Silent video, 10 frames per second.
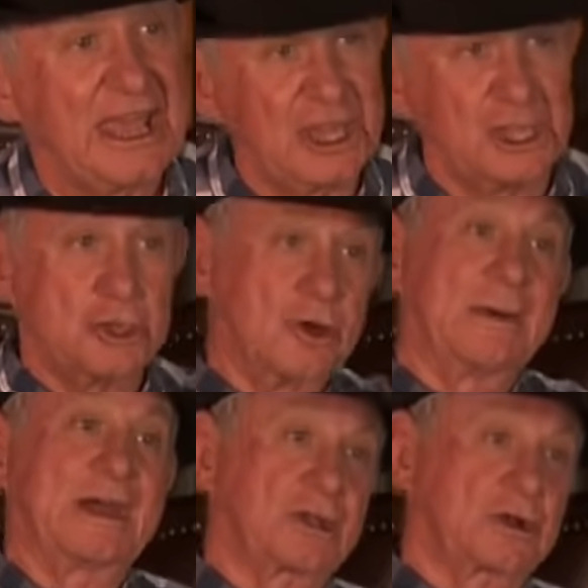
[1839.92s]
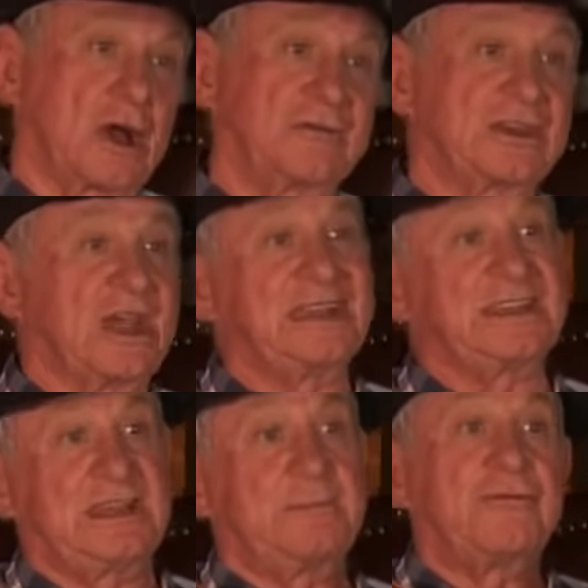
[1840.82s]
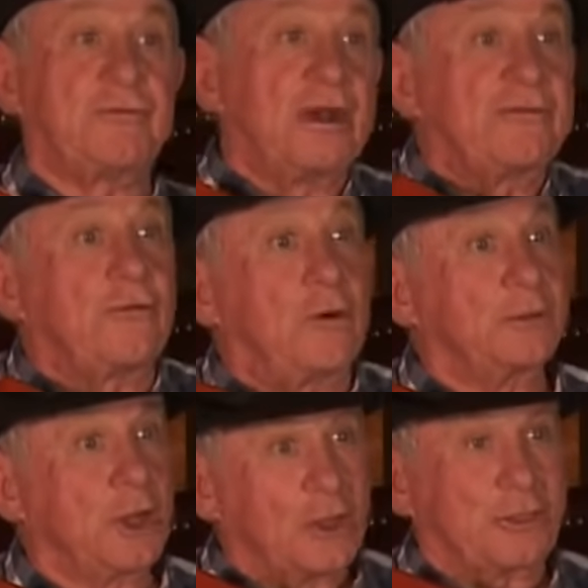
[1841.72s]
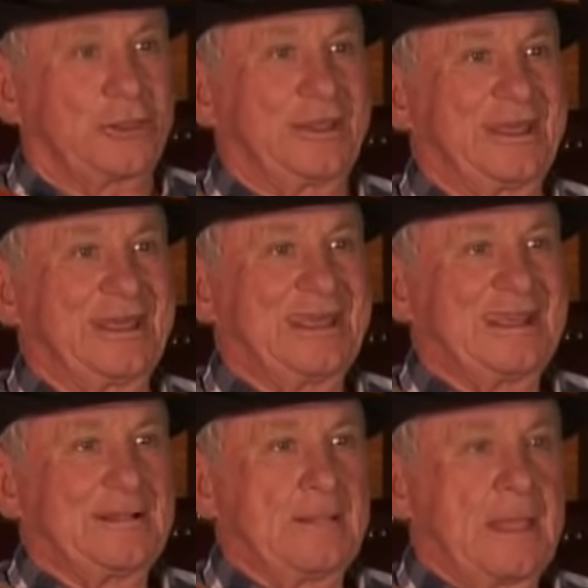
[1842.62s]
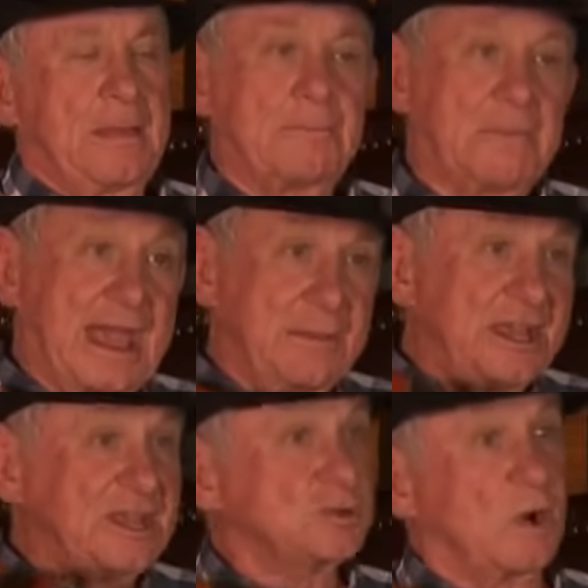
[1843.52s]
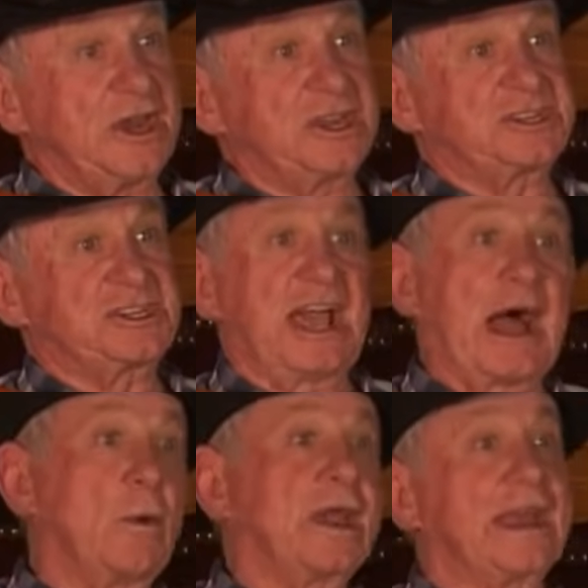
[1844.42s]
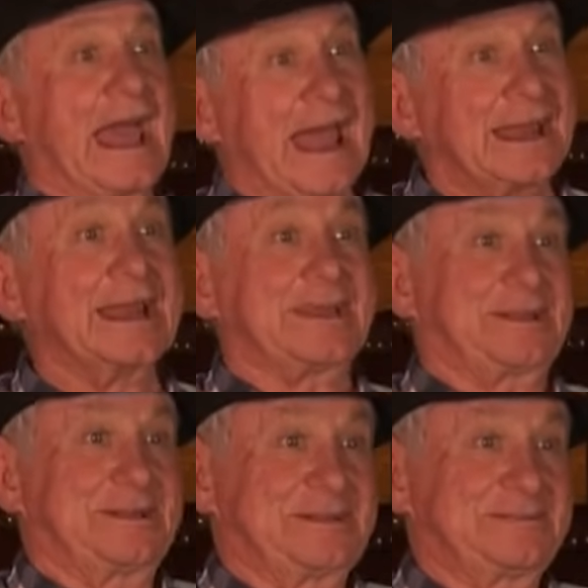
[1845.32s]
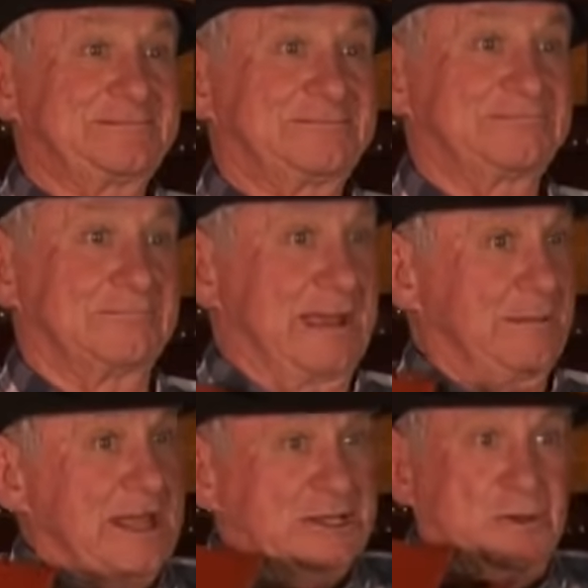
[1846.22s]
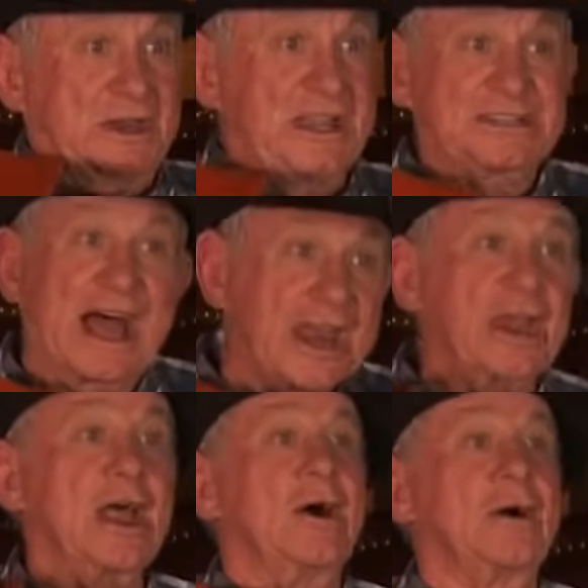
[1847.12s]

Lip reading: He knew about the COVID-19 before he formed the earth. Maybe he's wanting to see how we're going to handle it. Maybe that's what it is. I don't know.